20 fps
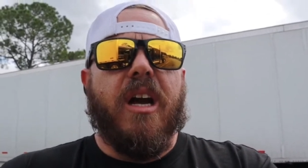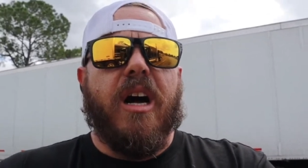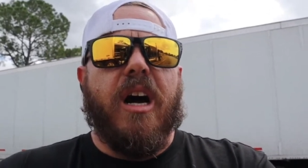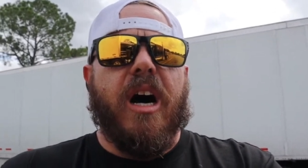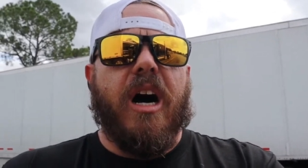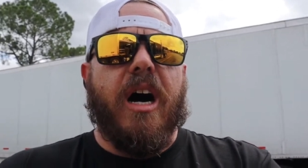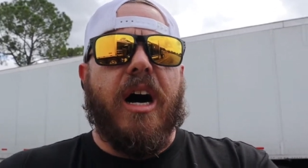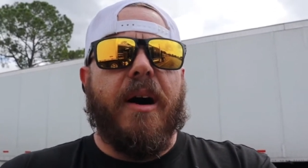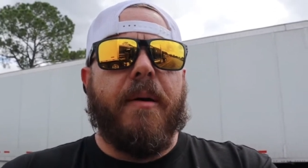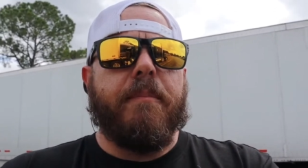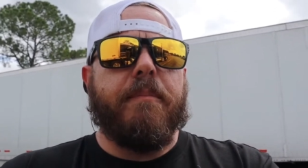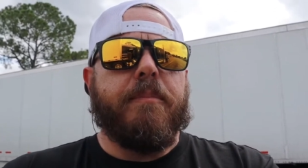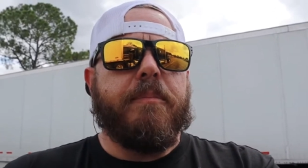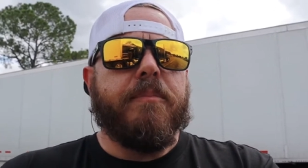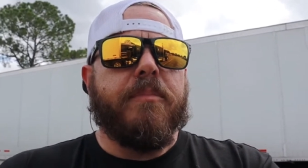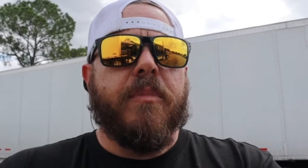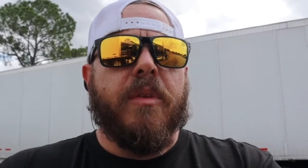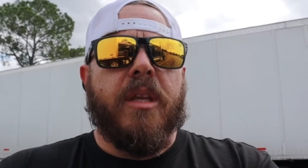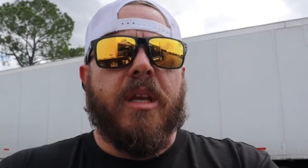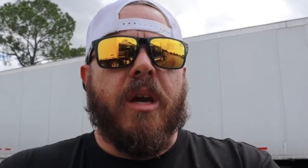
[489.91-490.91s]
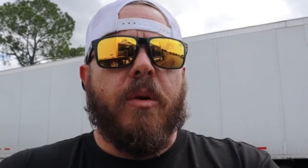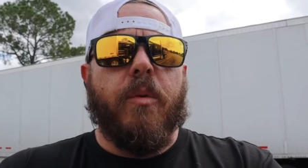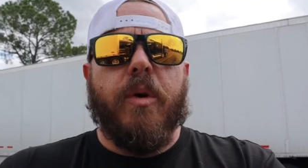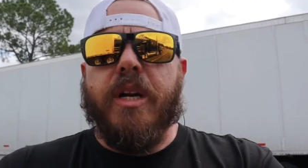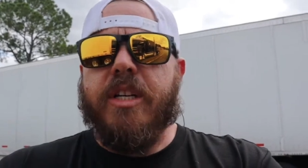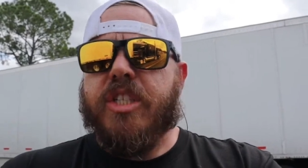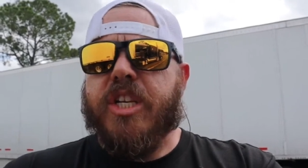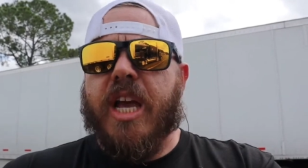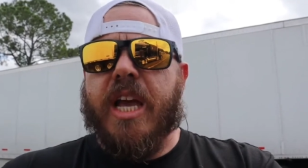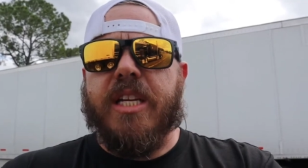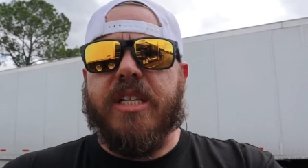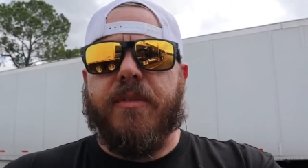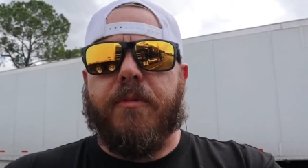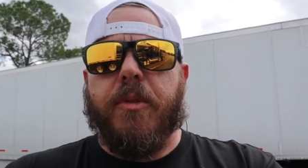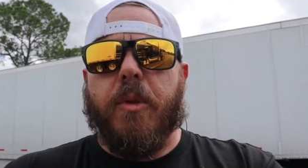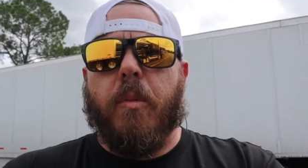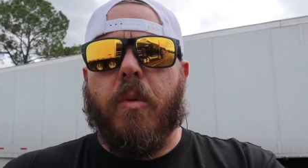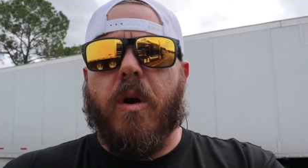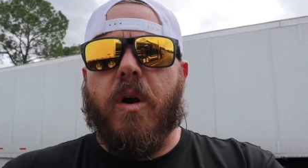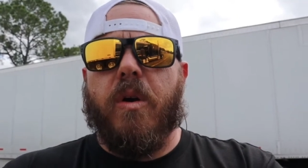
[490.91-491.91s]
Um, wouldn't change it for
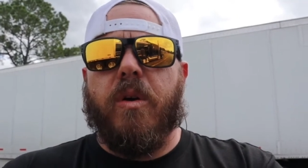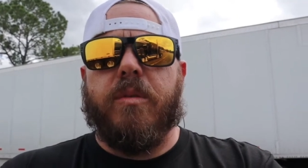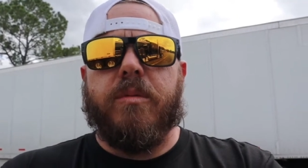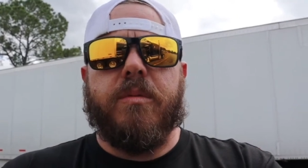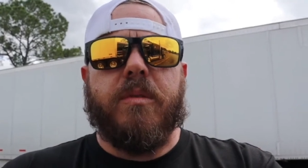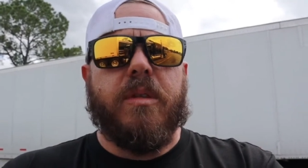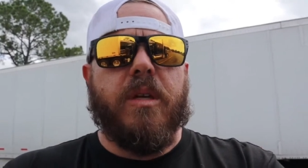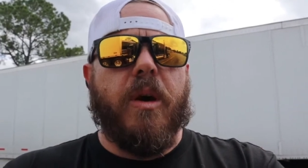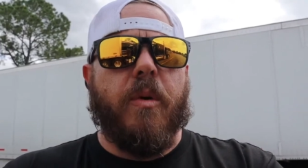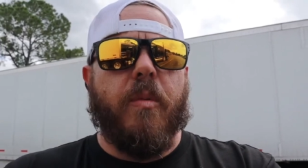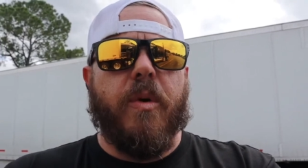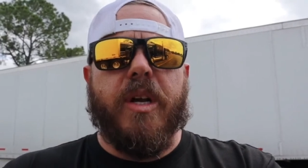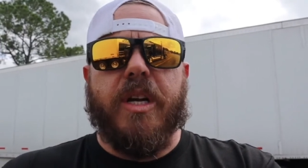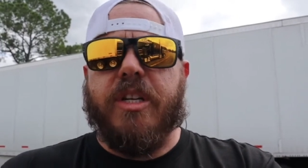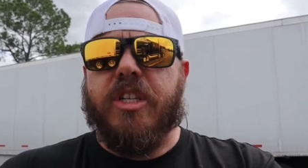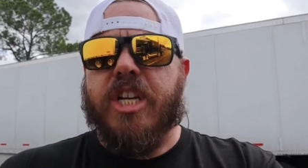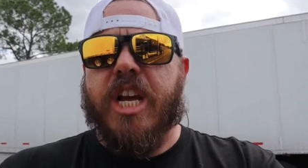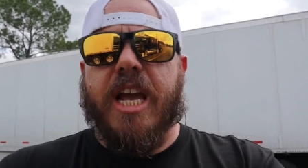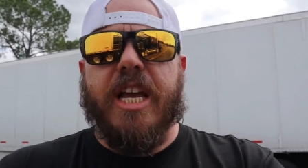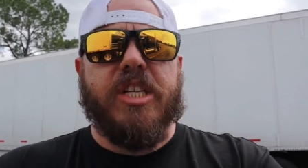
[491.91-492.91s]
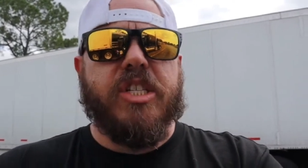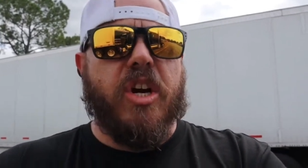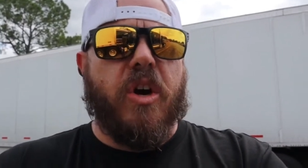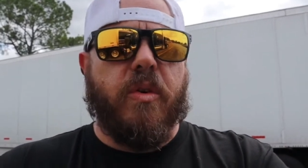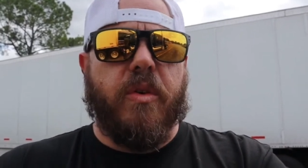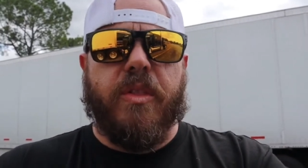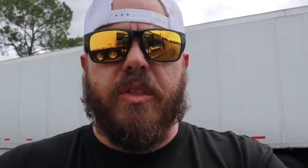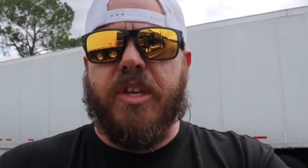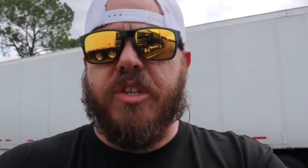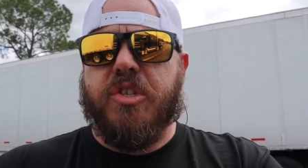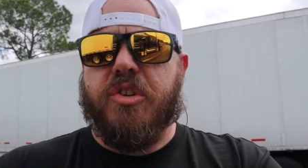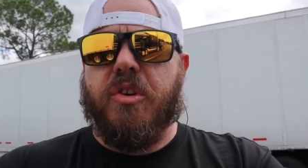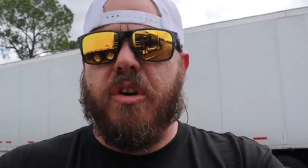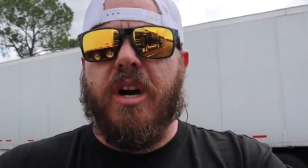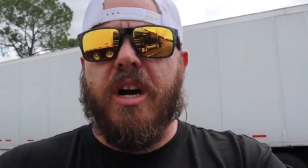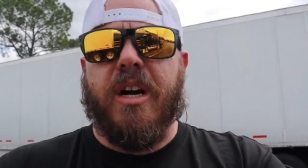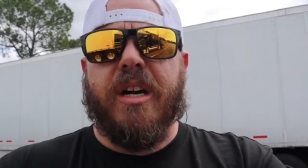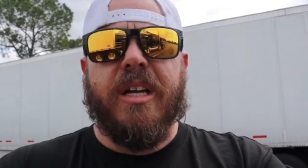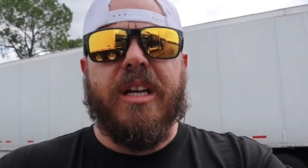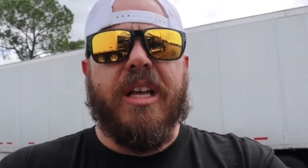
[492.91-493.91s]
the world. I wouldn't change on this
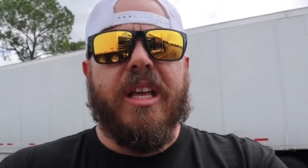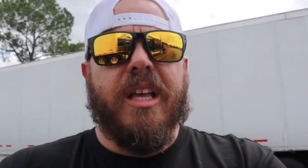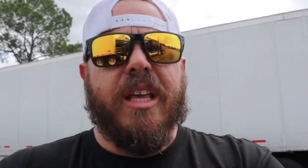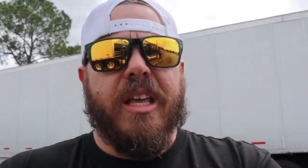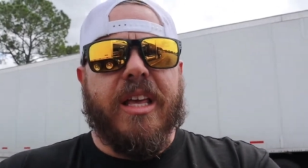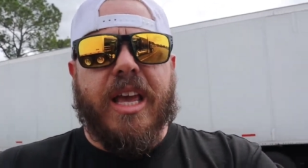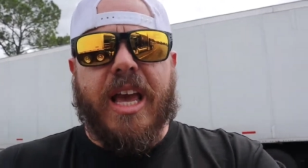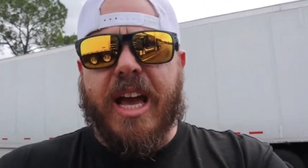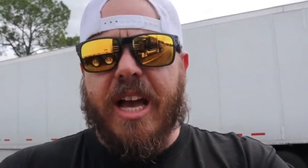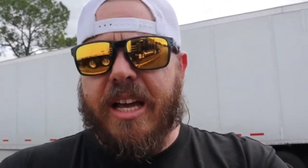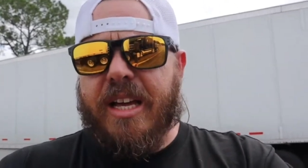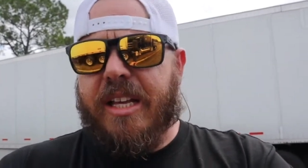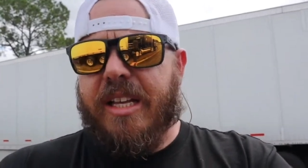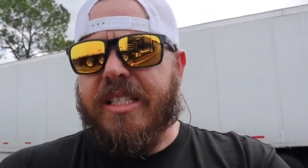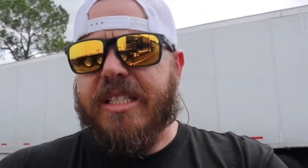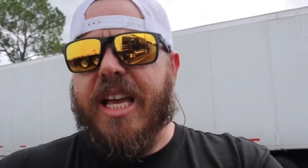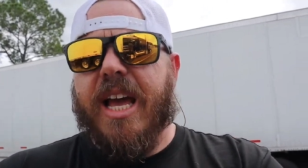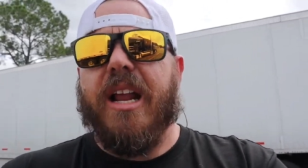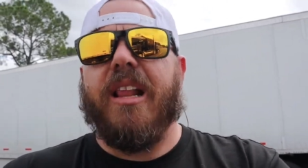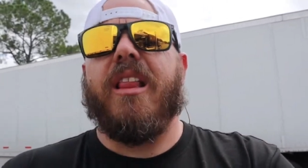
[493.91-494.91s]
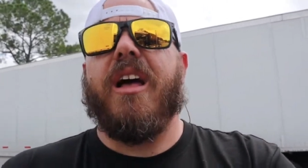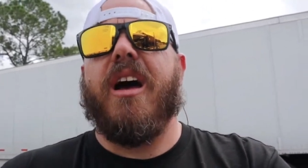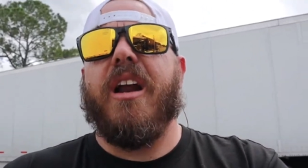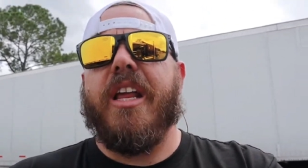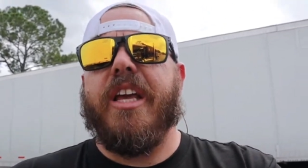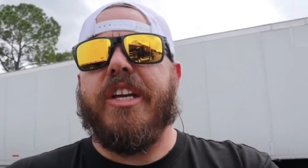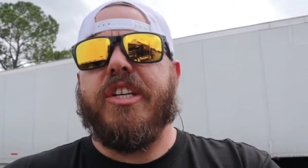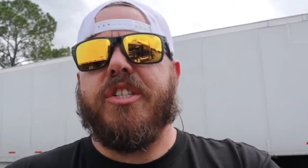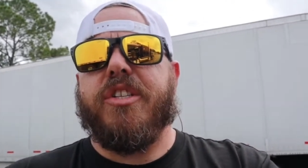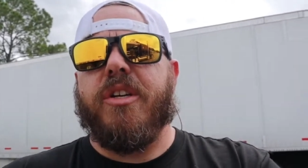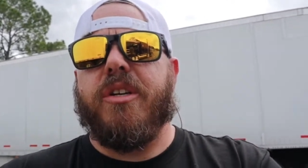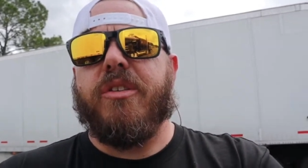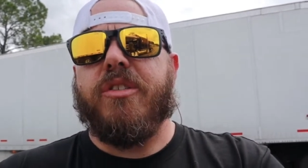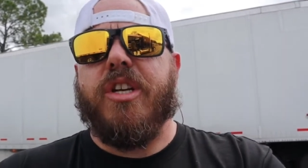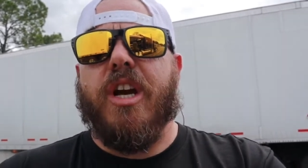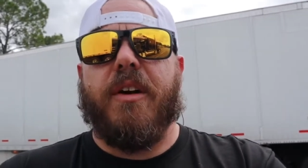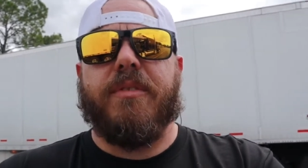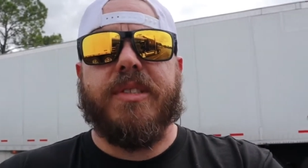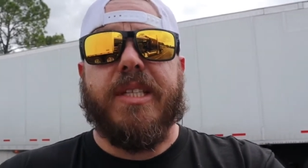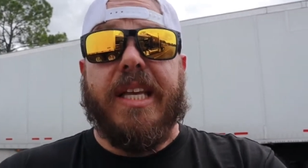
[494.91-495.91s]
truck. Yeah, it's had a lot of issues.
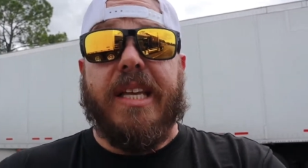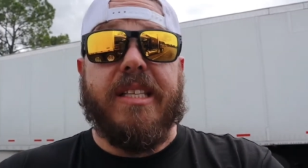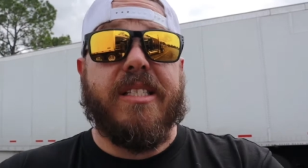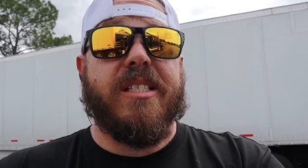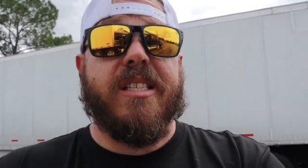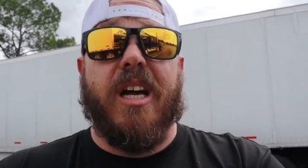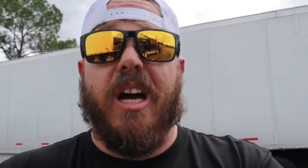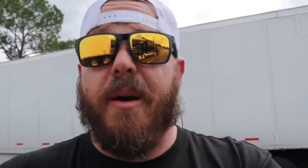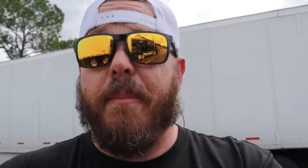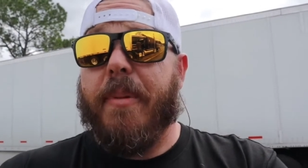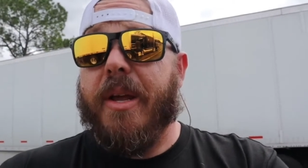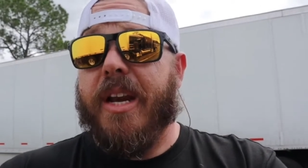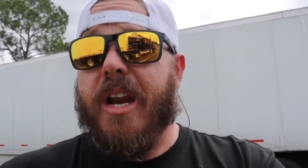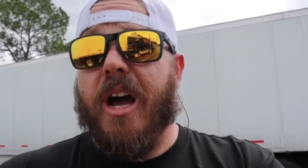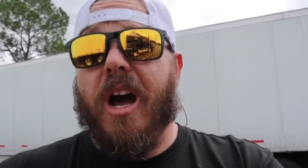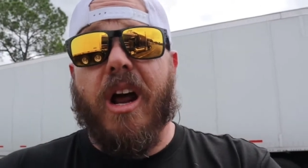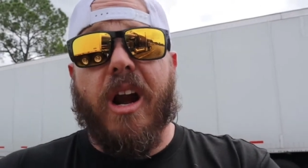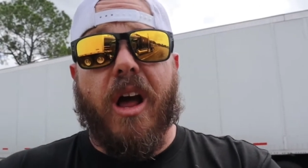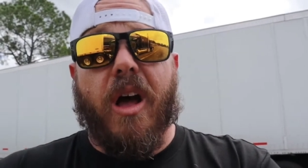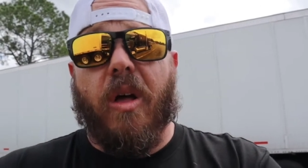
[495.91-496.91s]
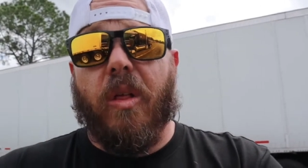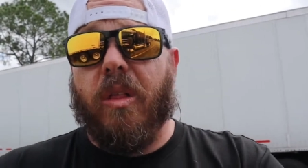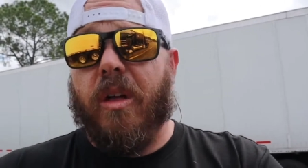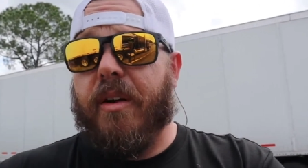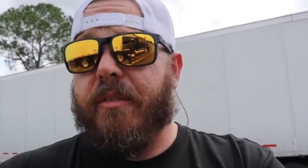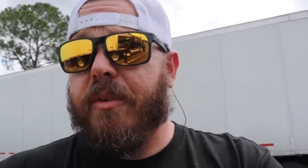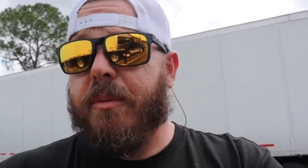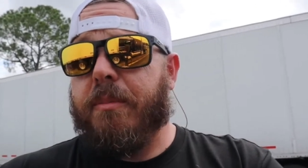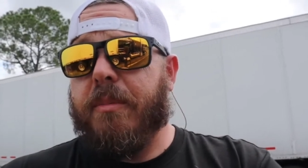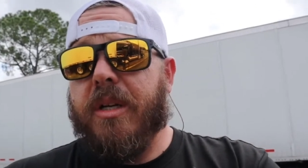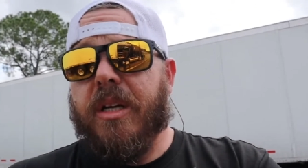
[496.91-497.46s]
Y'all seen some, but not all of them.